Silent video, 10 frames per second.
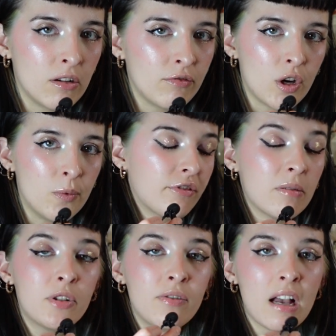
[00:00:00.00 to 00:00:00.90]
a few.
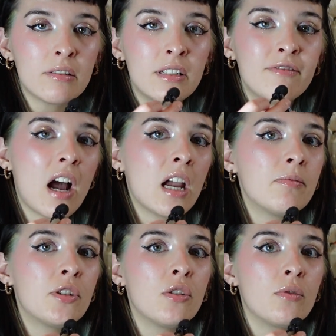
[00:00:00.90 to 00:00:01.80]
From
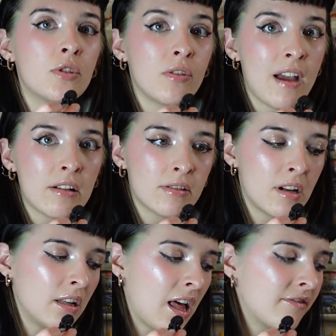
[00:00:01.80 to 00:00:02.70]
2005 to
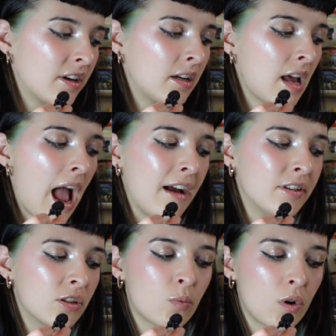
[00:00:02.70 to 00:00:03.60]
2011,
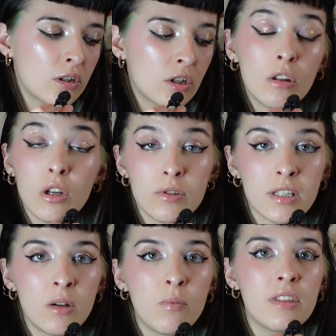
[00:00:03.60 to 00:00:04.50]
Evans worked
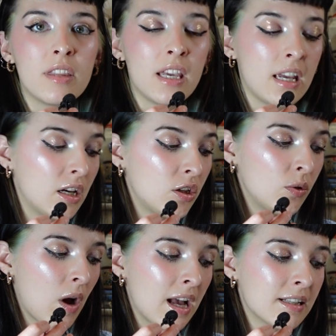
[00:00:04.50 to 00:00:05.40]
closely with the
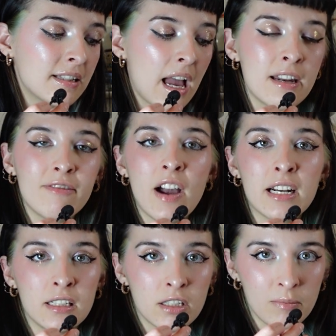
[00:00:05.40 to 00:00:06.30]
U.S. Senate
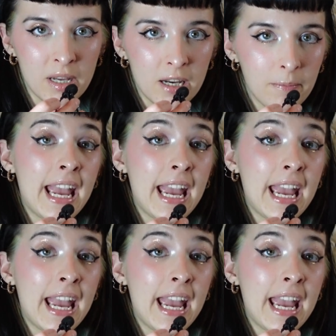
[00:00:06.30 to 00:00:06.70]
Finance Committee.